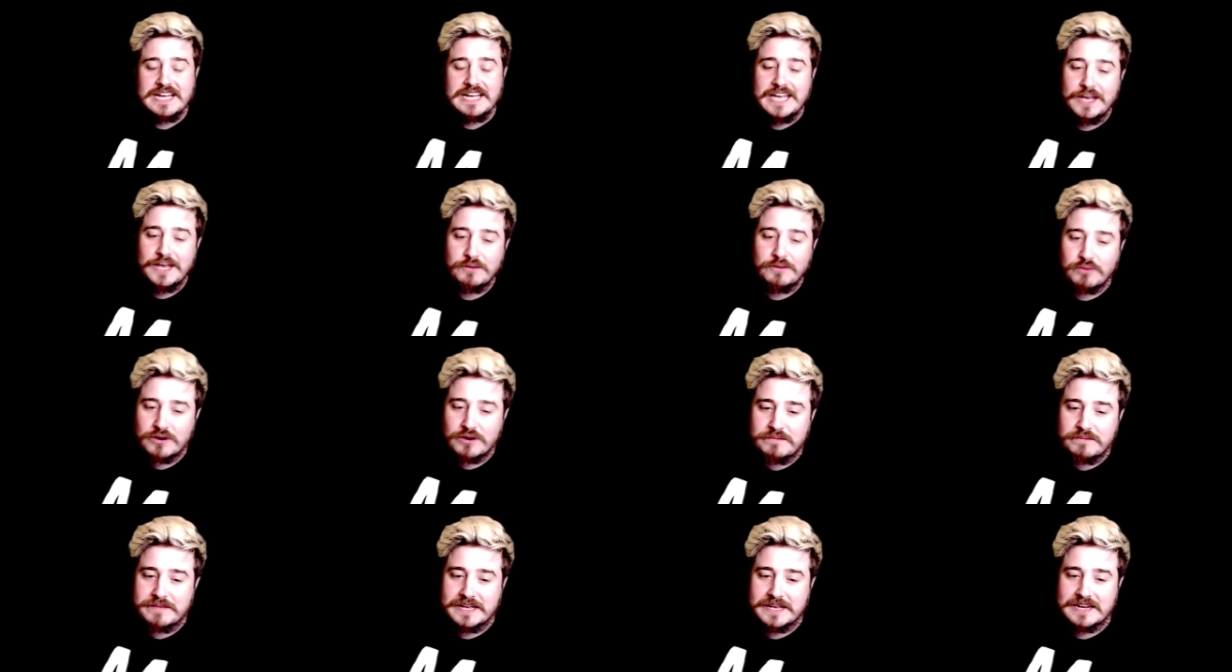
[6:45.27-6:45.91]
It
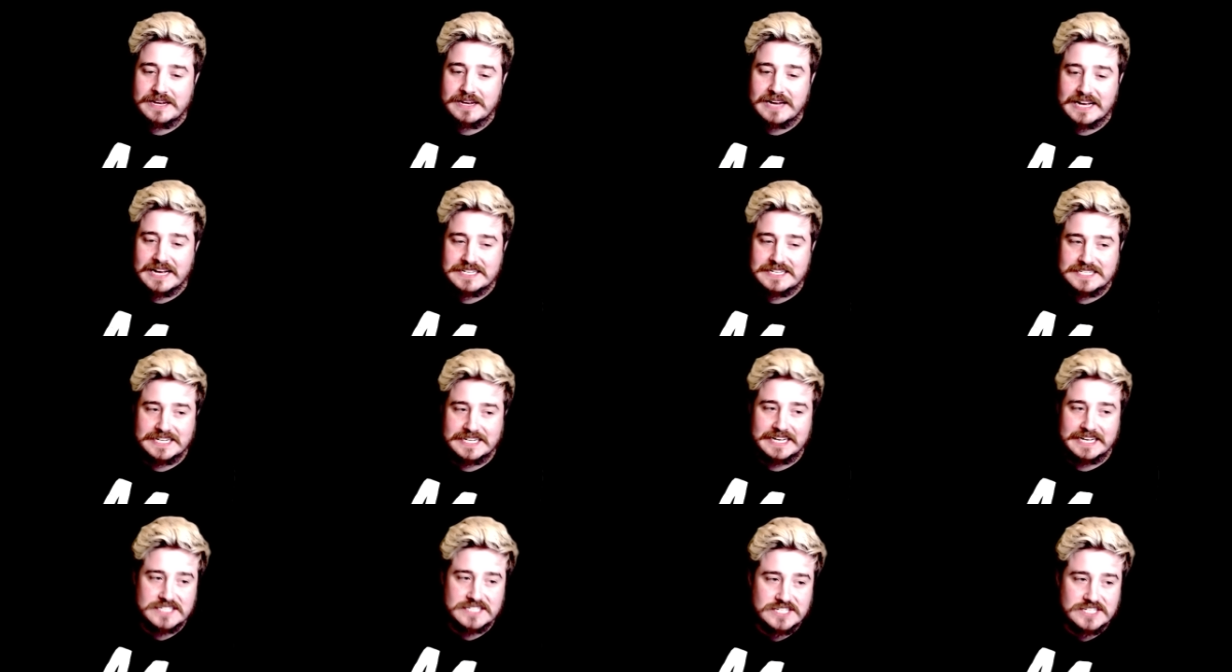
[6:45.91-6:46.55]
would be nice
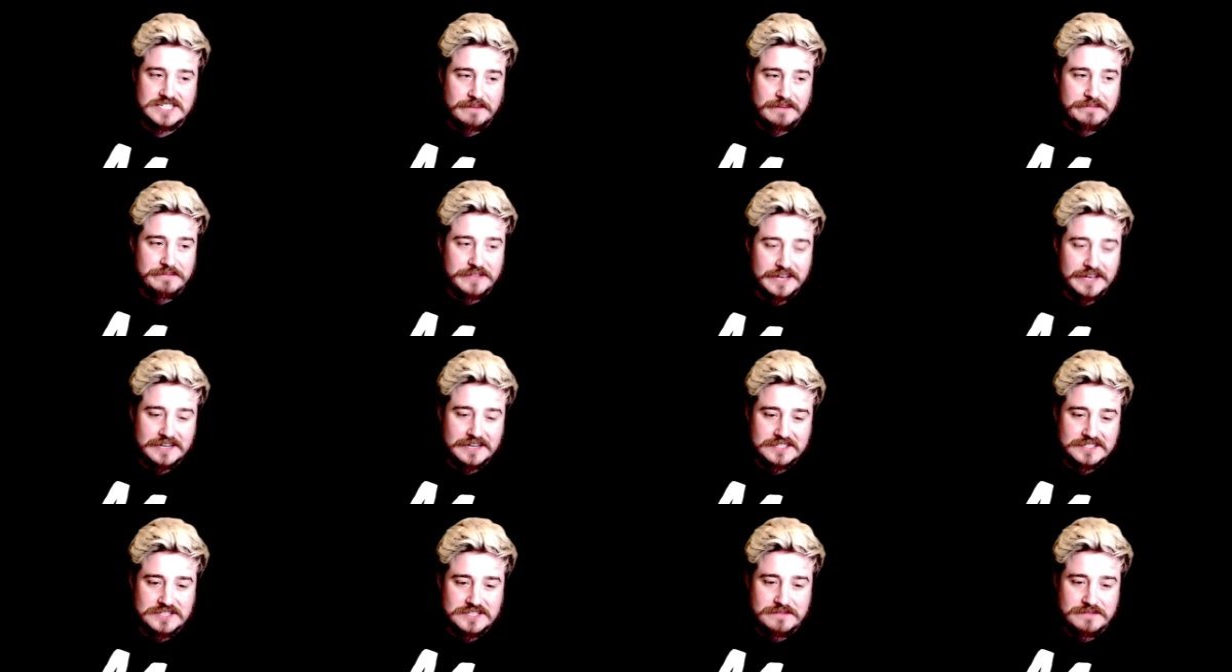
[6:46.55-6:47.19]
to get
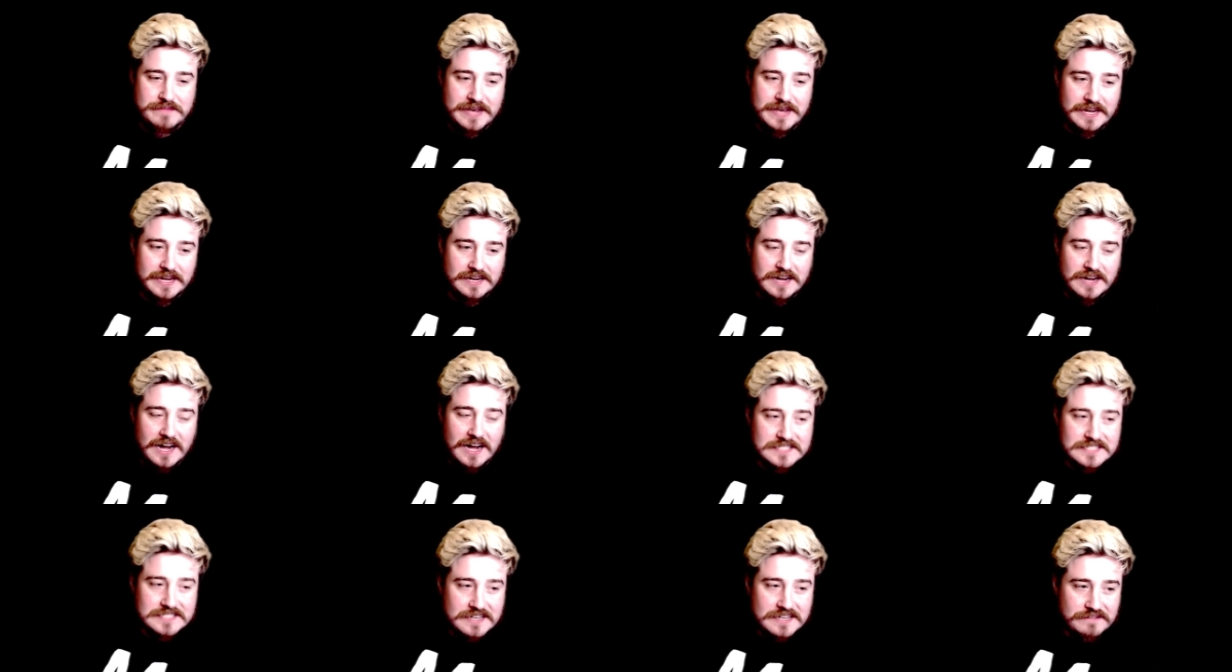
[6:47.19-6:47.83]
something to make
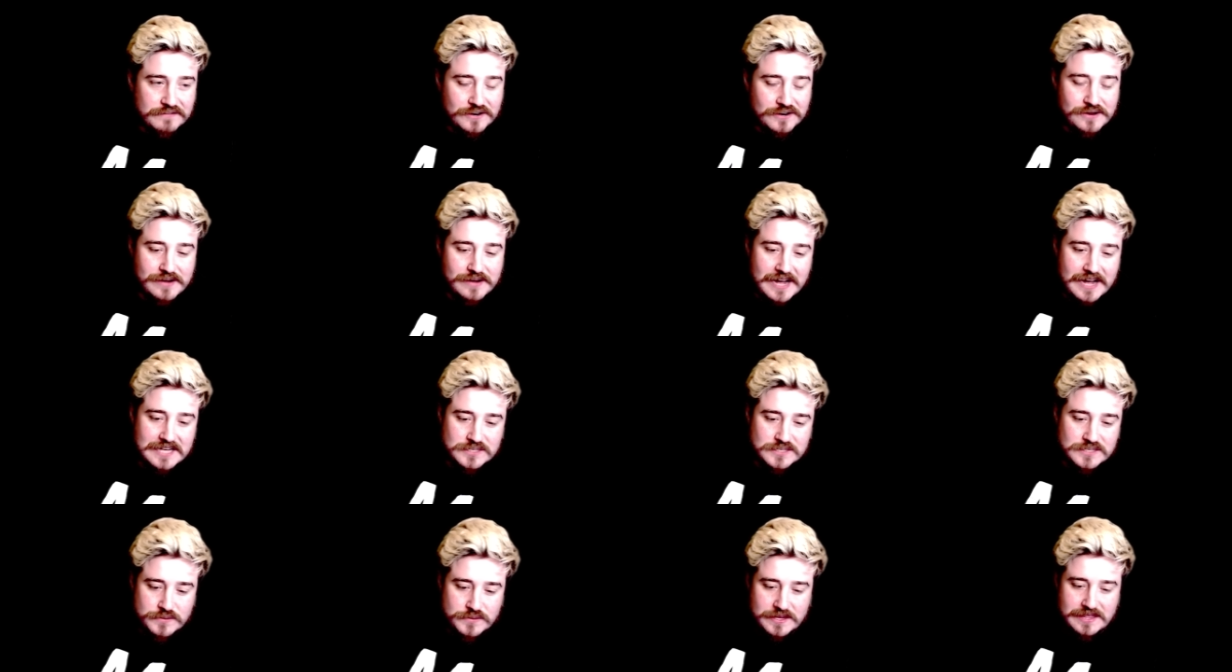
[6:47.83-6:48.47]
content for you
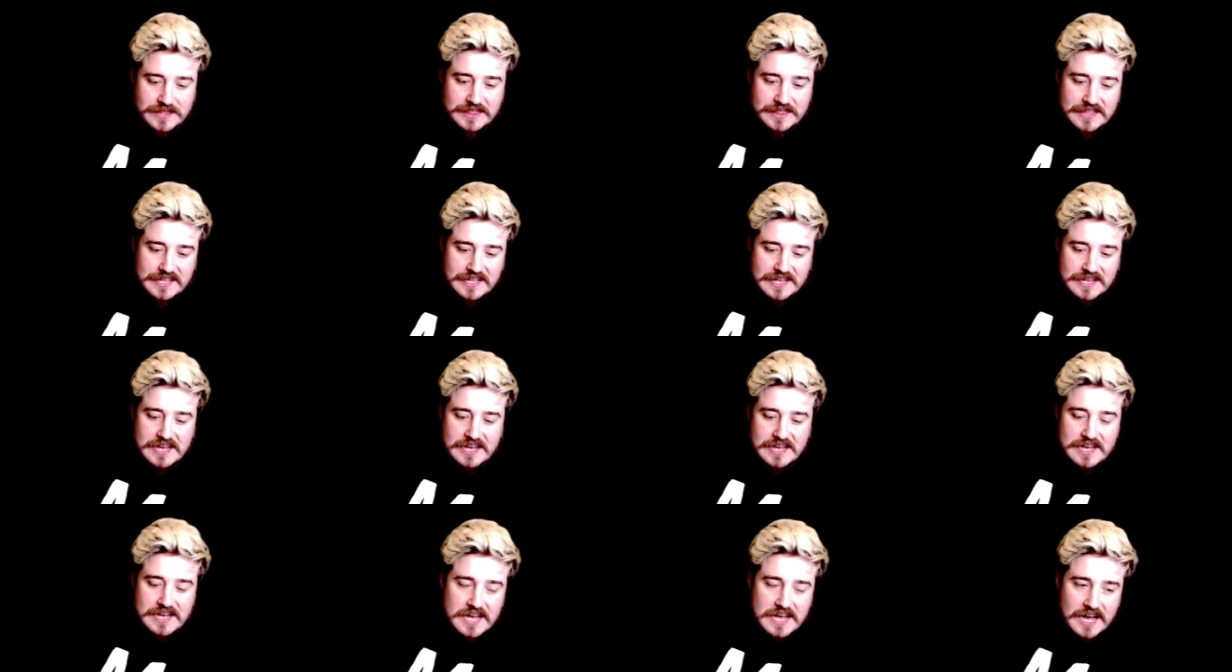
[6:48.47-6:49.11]
guys with.
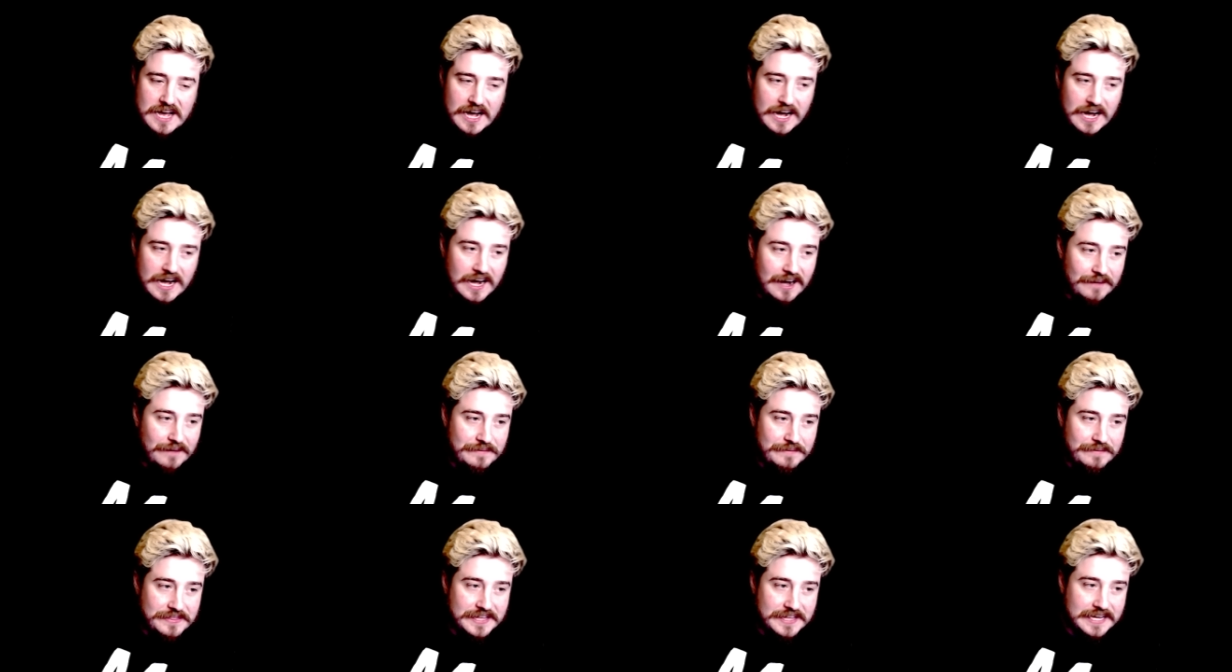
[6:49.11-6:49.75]

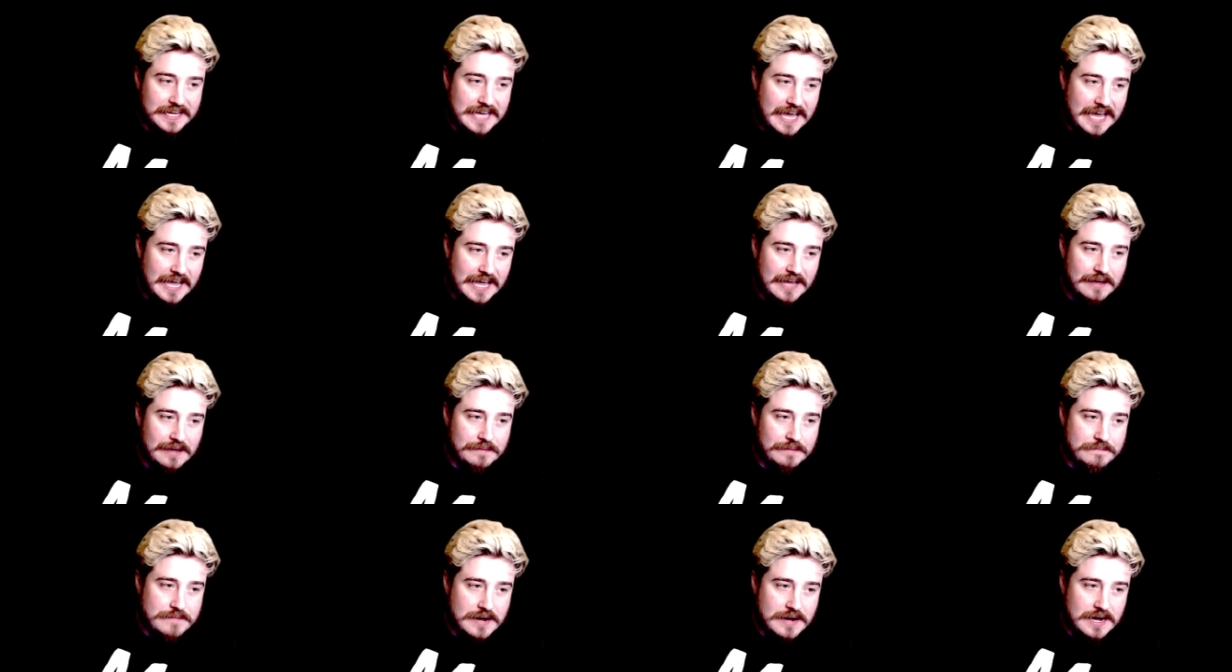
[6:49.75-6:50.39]
Um, and the
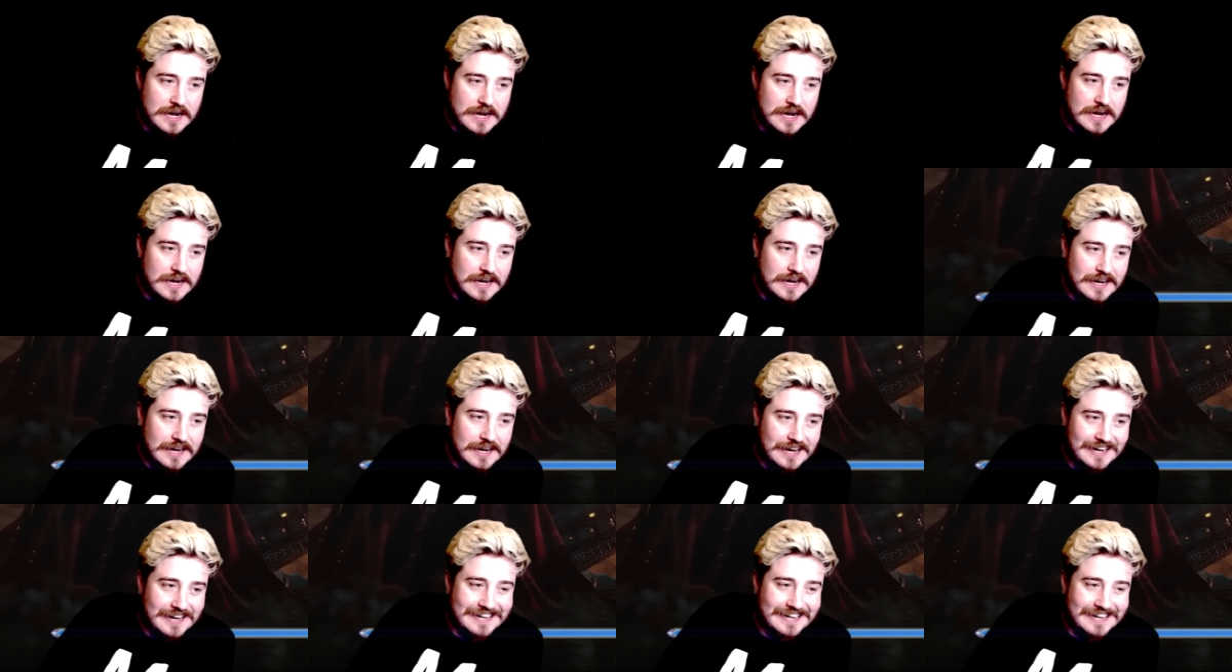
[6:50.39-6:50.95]
game, uh,